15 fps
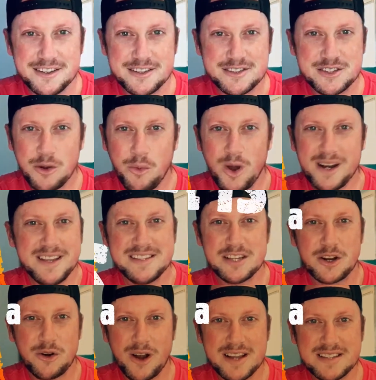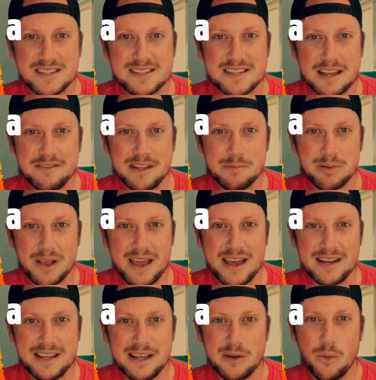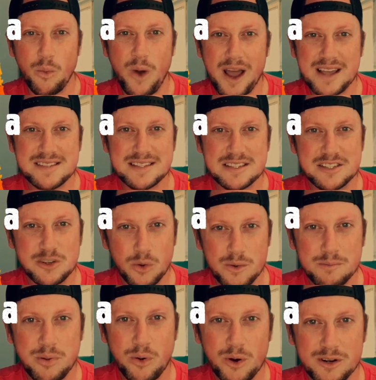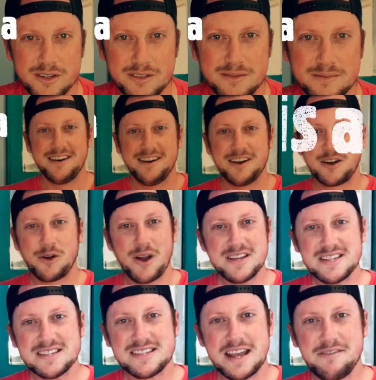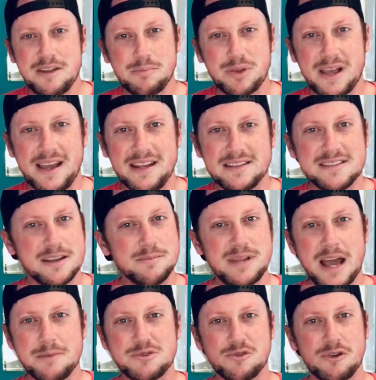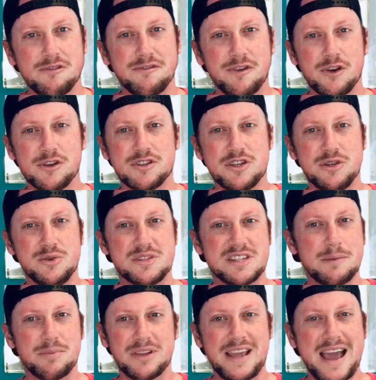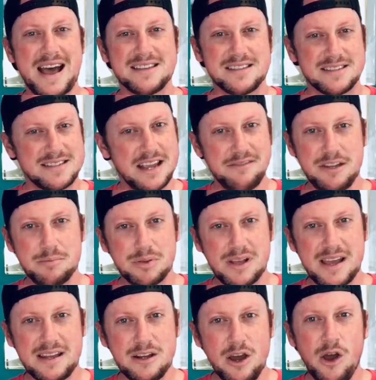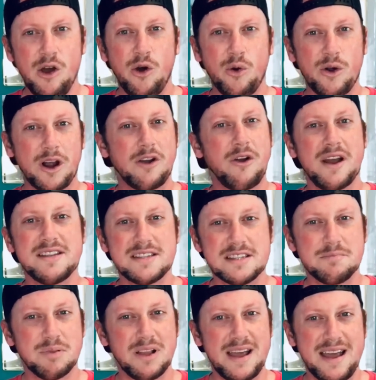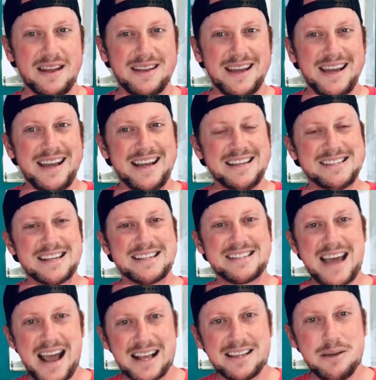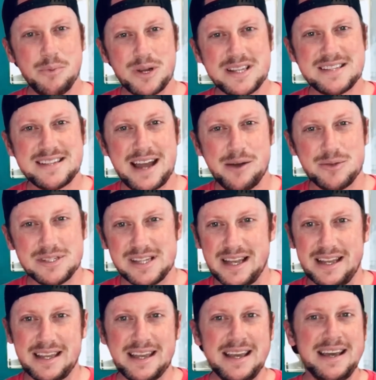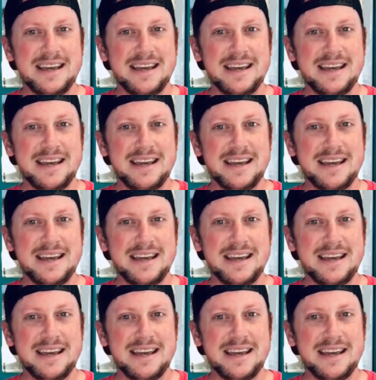So what is a crisis safety plan and why is it so important? A crisis safety plan, sometimes referred to simply as a safety plan or a crisis plan, is exactly what it sounds like.